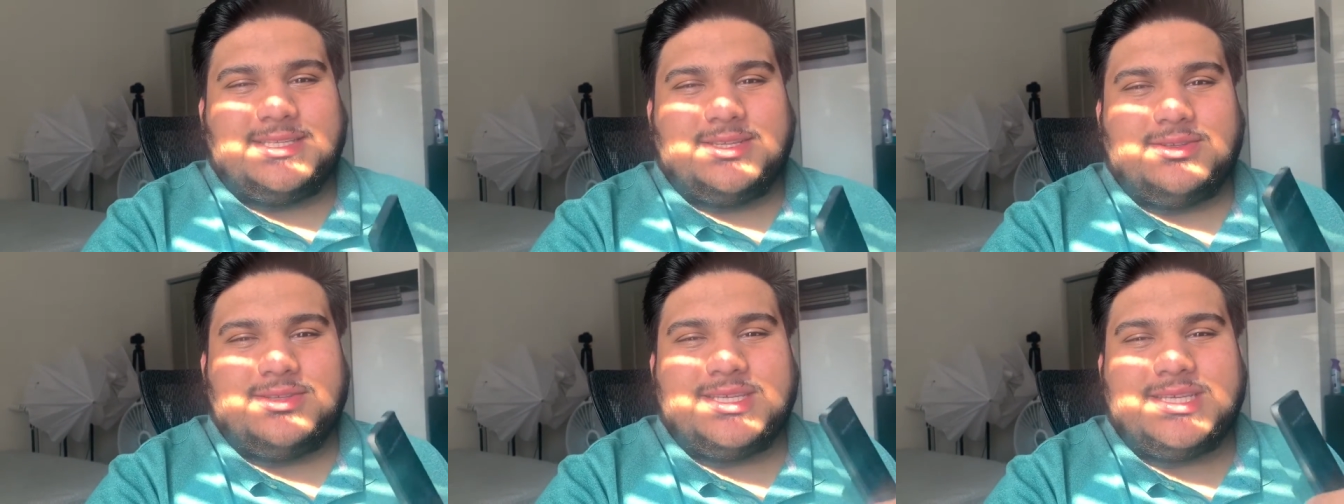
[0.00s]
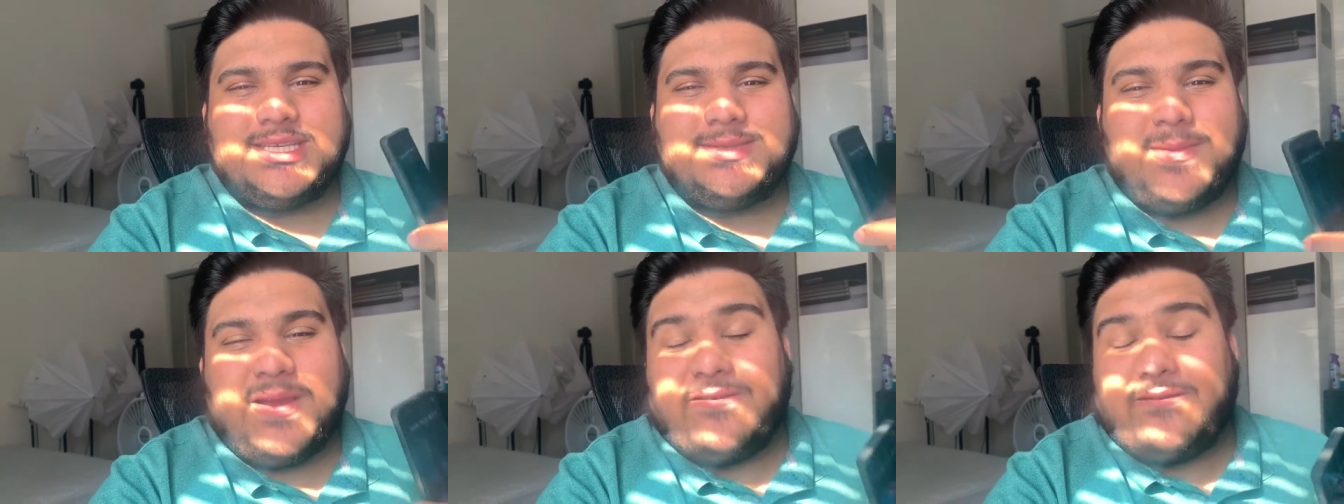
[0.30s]
So this
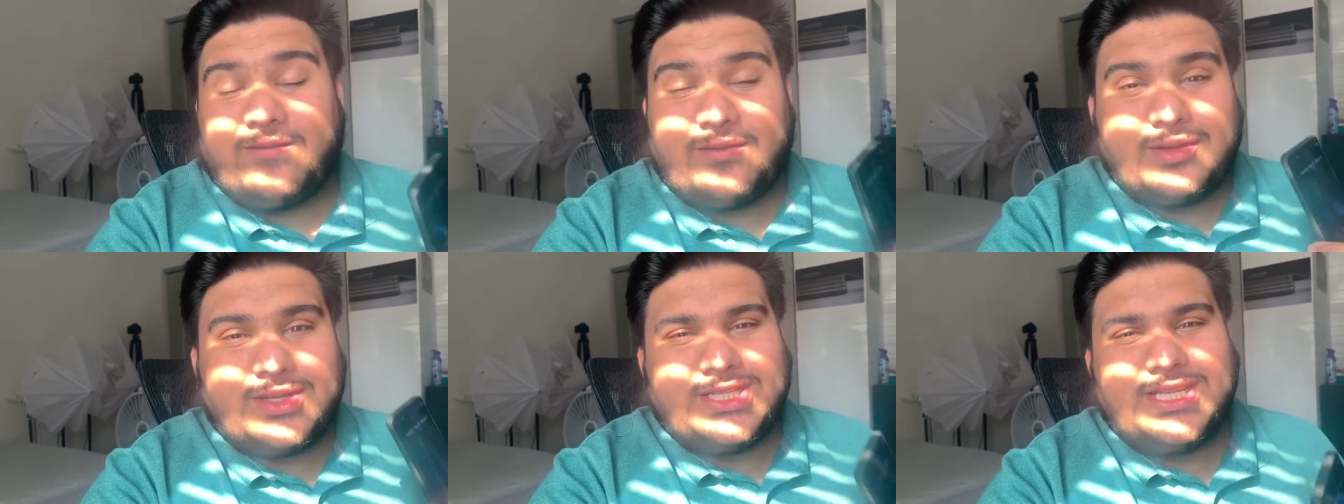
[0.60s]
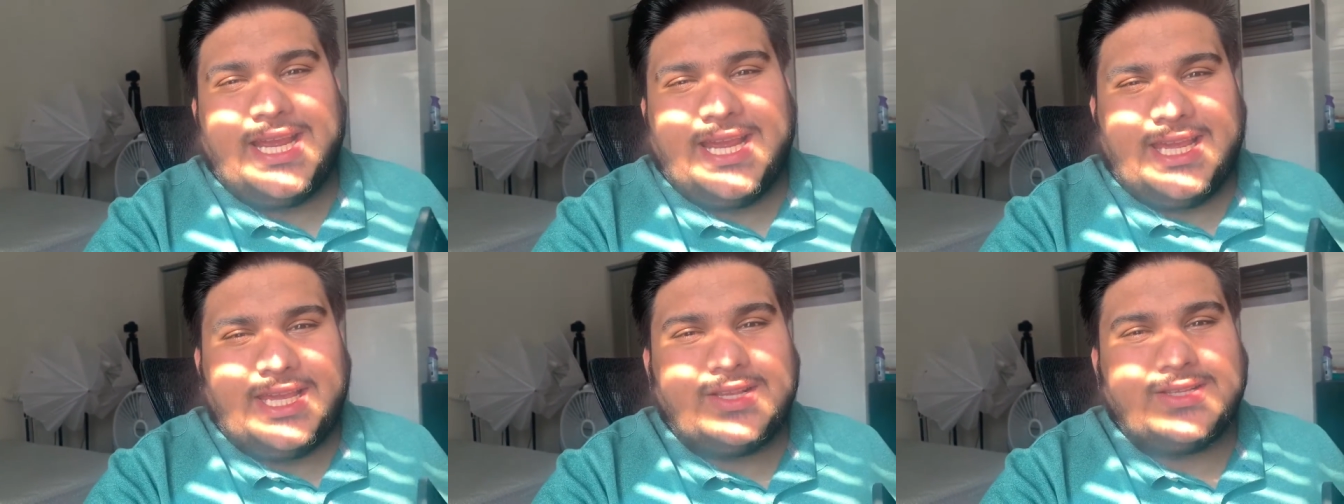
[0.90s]
is my first
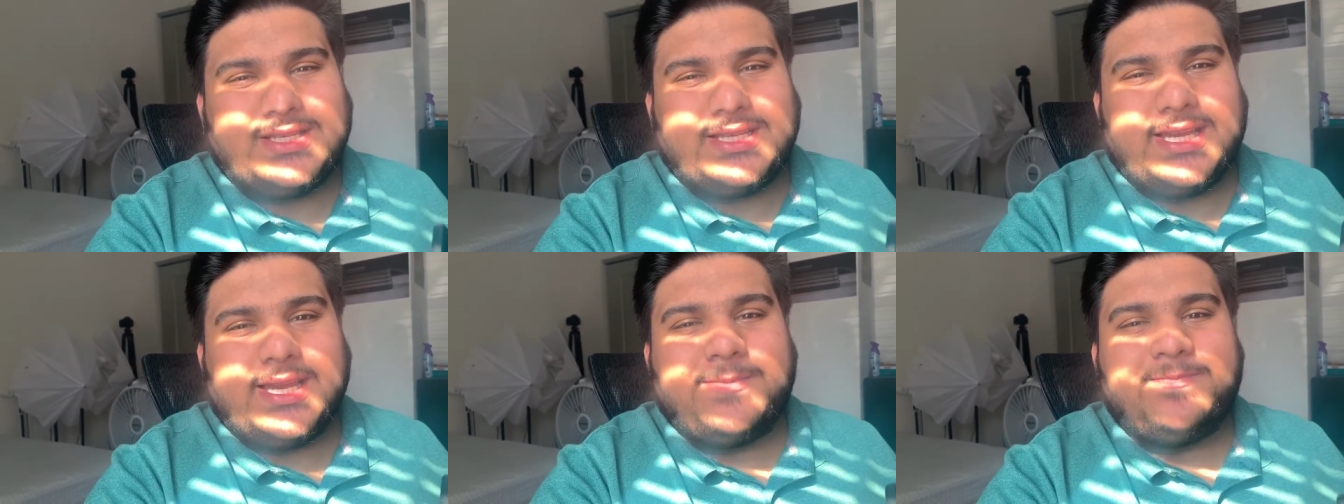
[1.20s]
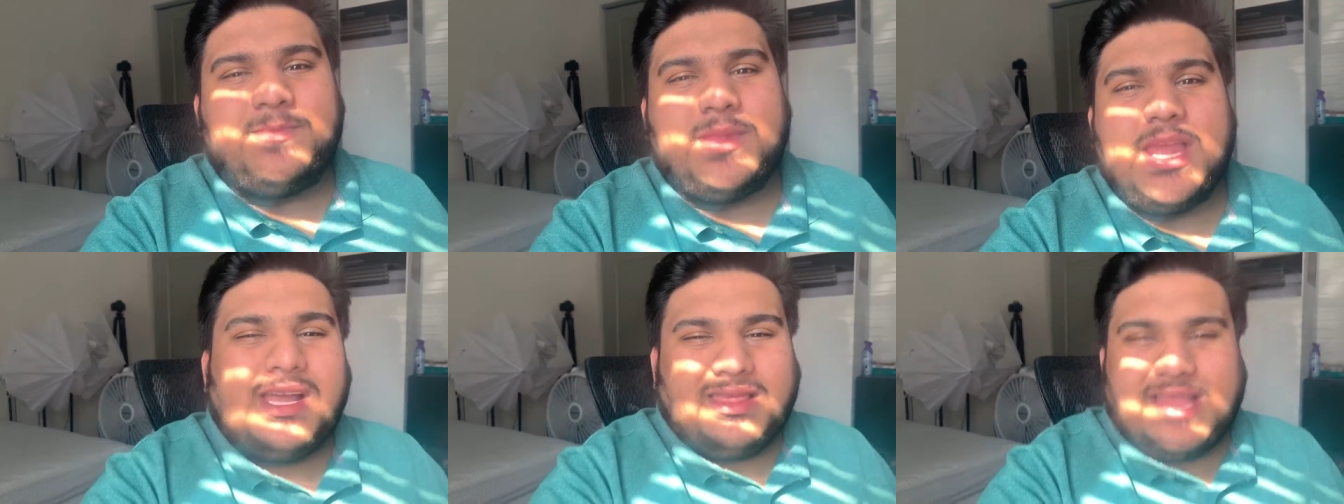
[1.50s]
day using it.